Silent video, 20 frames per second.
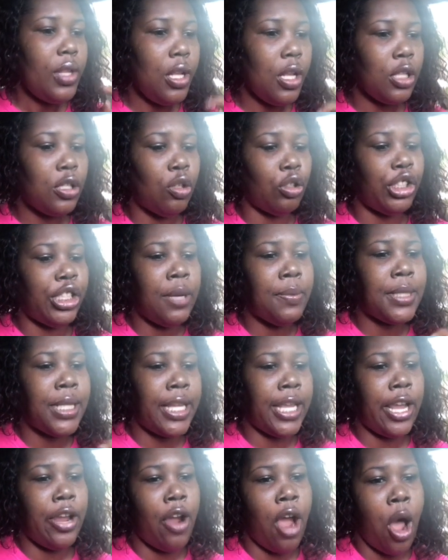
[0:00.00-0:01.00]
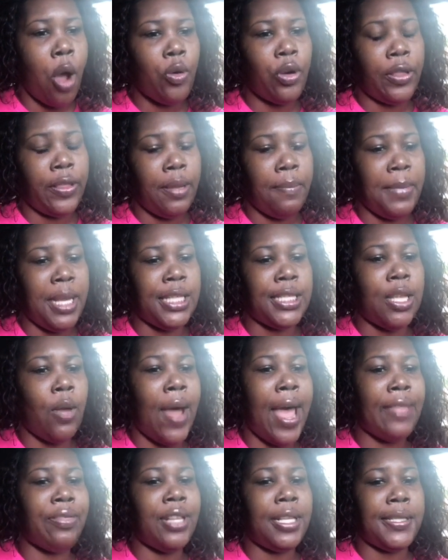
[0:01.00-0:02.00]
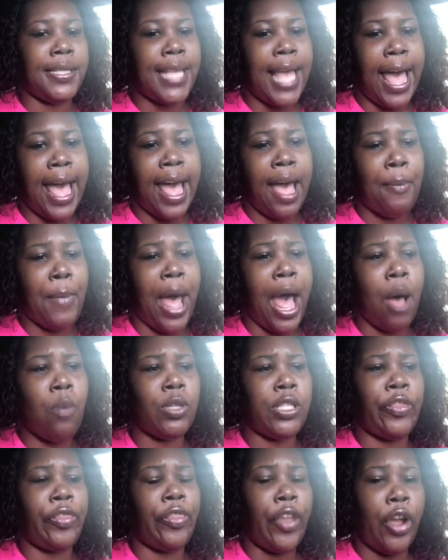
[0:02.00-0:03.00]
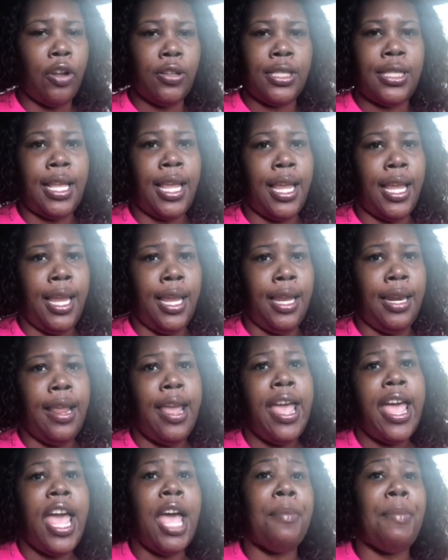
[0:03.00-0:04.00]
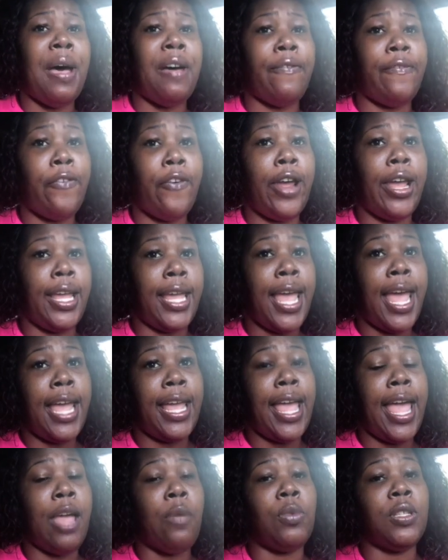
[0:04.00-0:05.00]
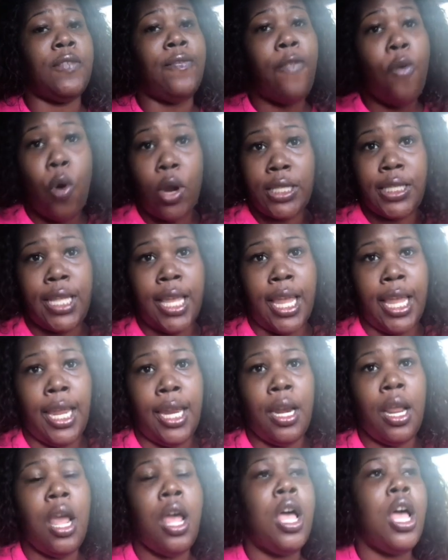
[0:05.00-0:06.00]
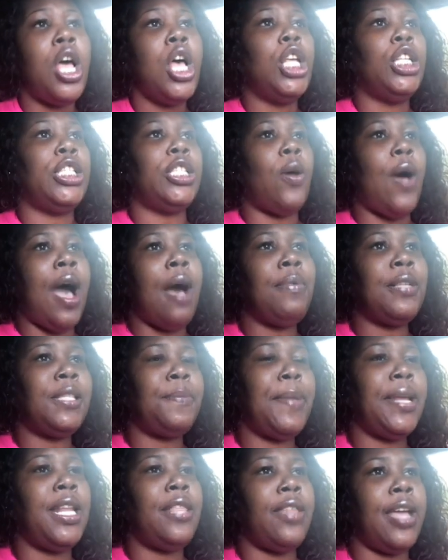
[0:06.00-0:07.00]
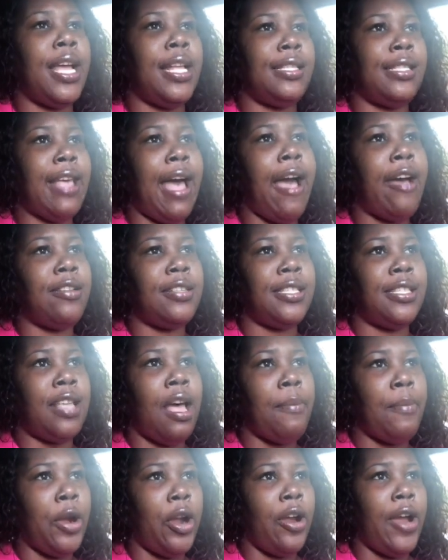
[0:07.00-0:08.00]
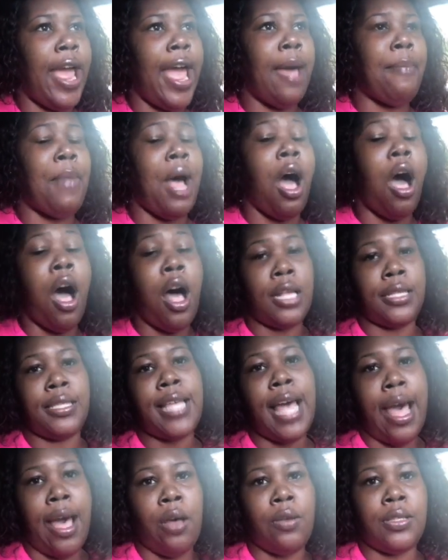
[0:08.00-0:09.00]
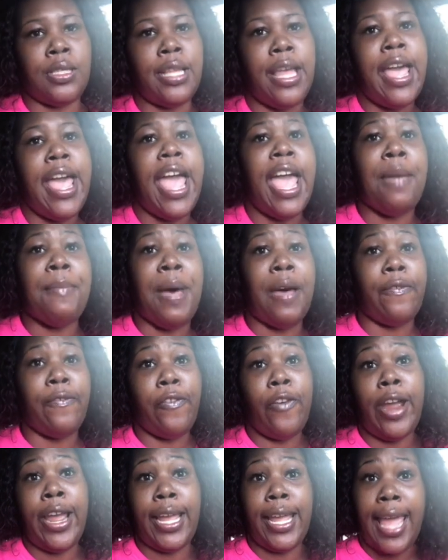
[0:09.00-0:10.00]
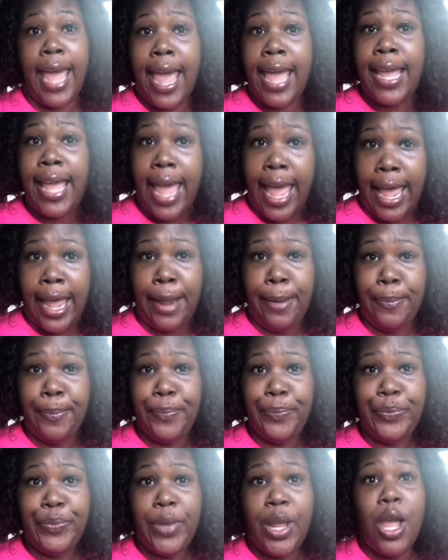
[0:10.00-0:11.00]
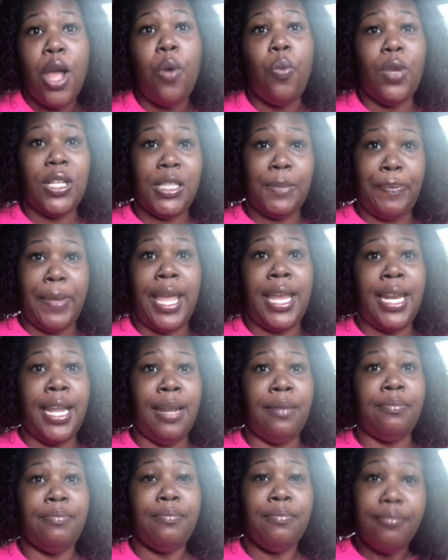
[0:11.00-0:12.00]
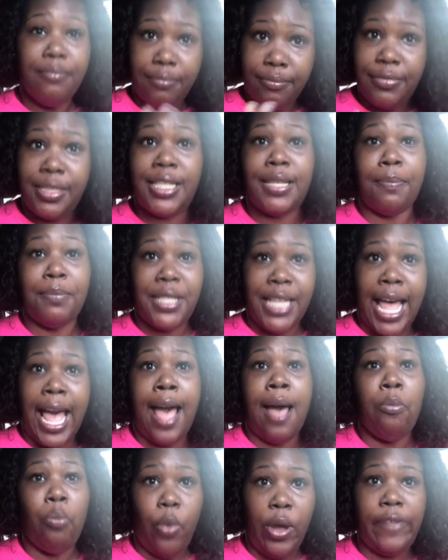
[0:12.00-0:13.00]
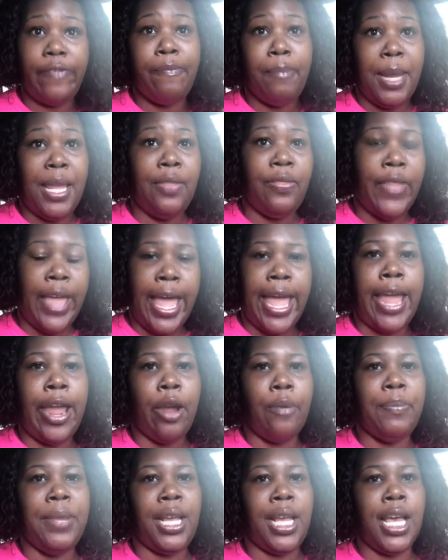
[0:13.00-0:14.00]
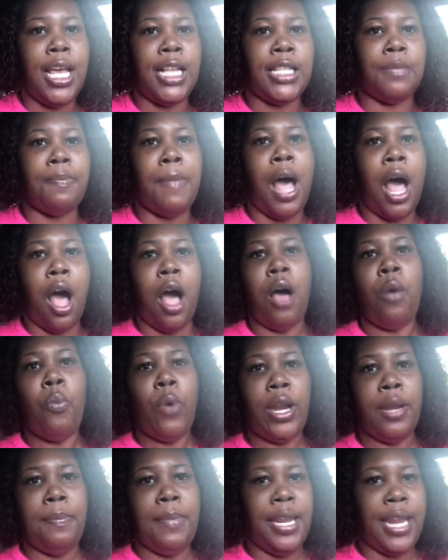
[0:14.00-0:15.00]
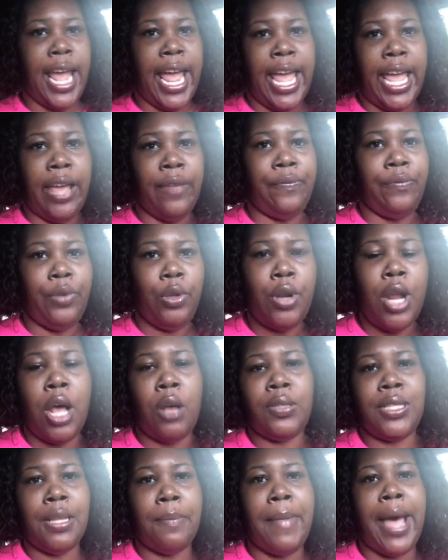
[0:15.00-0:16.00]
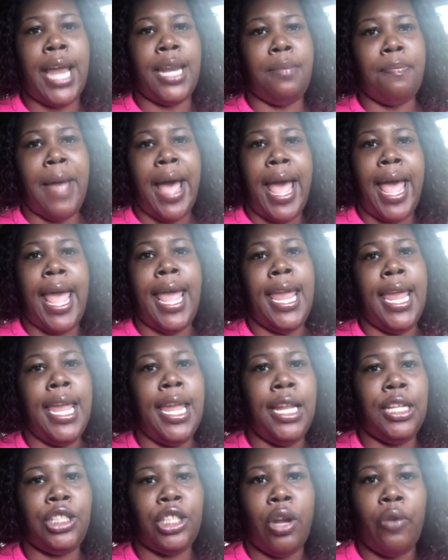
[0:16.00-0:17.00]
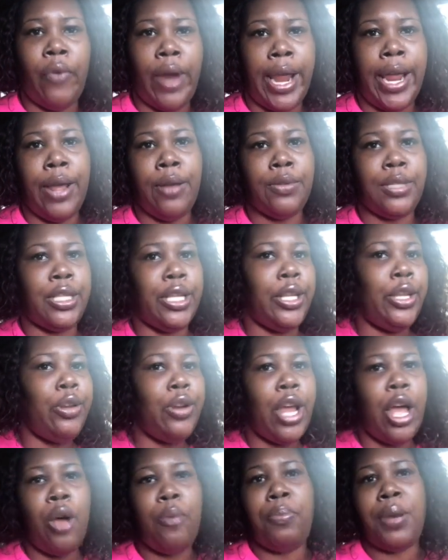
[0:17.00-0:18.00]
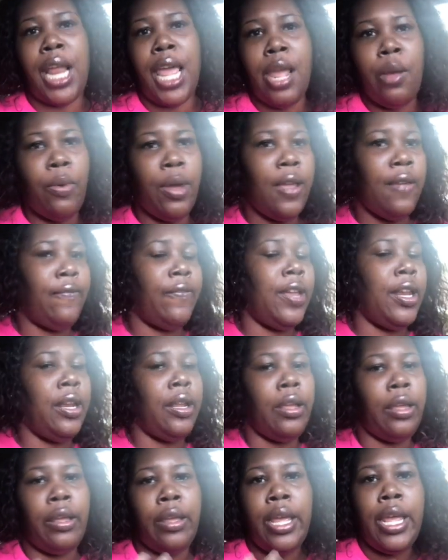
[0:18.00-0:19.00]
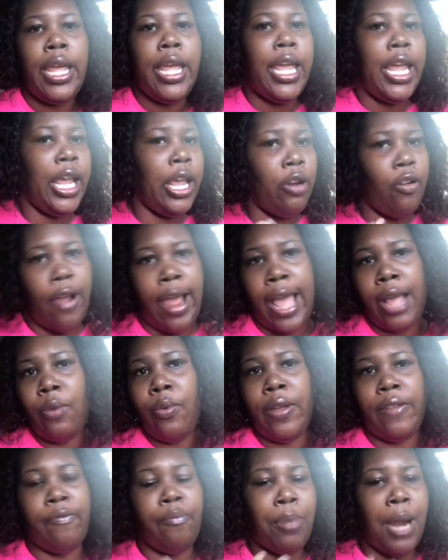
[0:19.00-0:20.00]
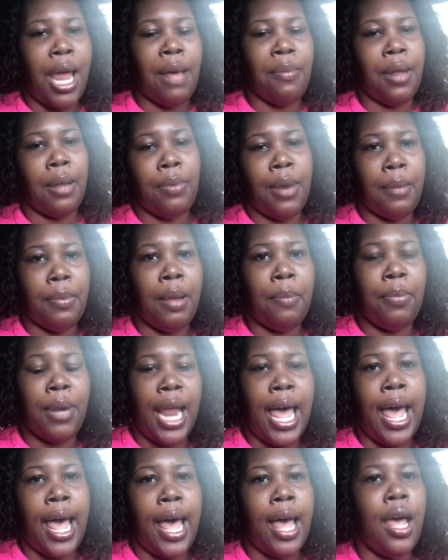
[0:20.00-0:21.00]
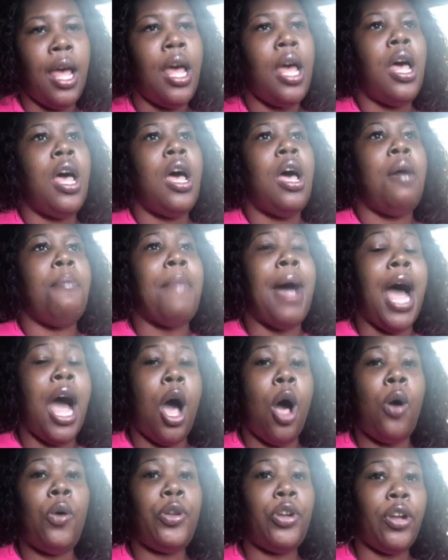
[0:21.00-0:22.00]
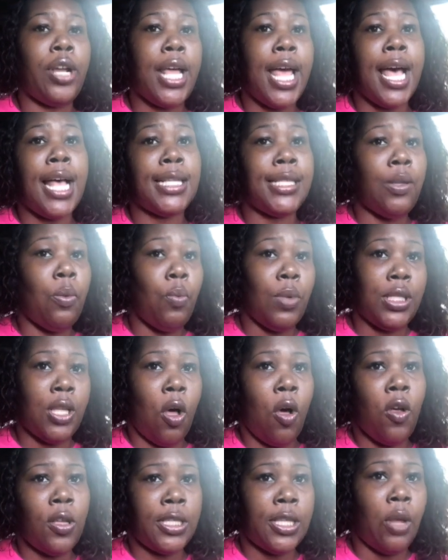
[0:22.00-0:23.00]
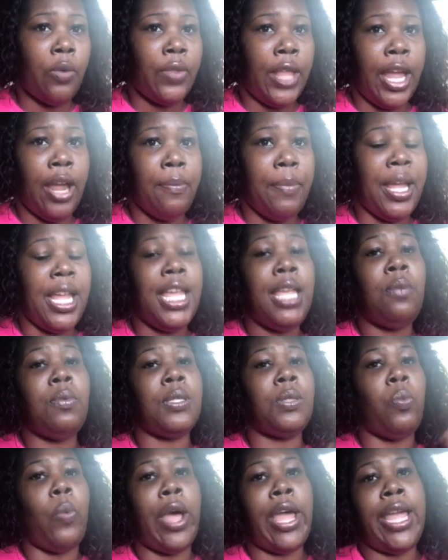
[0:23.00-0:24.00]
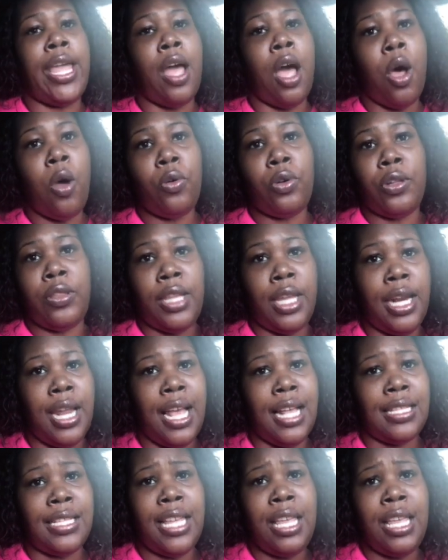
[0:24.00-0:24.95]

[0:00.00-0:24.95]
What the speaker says: So she was a year older than me. So at the time, I was 13 and my friend KK was 14. So I was spending the entire summer at my aunt's house. And my friend KK was spending some time with me there because my aunt wanted me to have, somebody my age around to, play with and interact with, blah, blah, blah, blah, blah. My older cousin was also there, but he was way older than us.